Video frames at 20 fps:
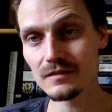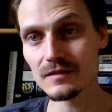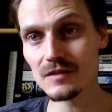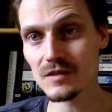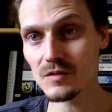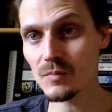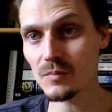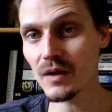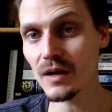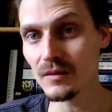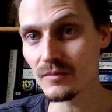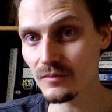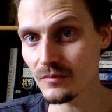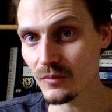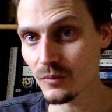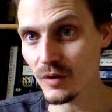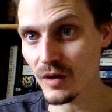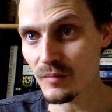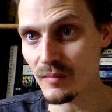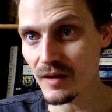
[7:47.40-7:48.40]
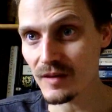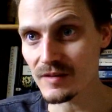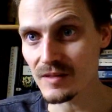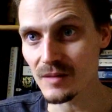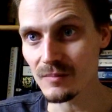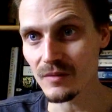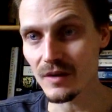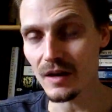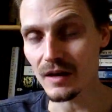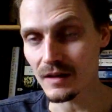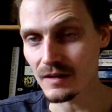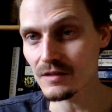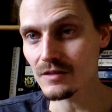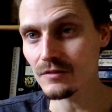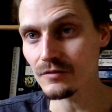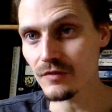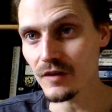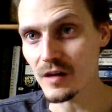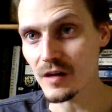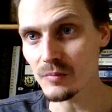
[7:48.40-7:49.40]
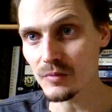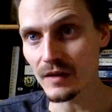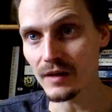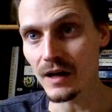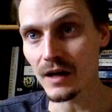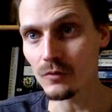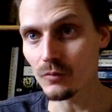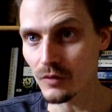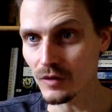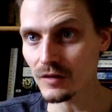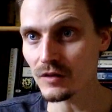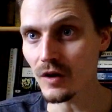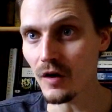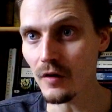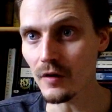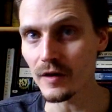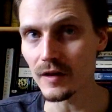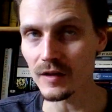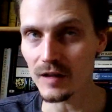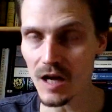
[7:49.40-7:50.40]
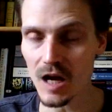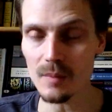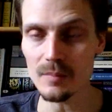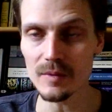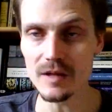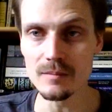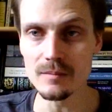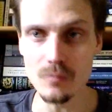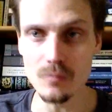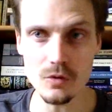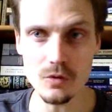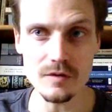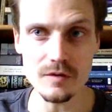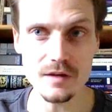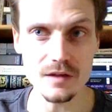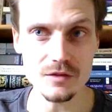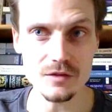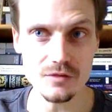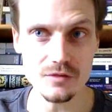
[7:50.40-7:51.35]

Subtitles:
despite what it may seem like. It is a funny play. I would call it a comedy more than a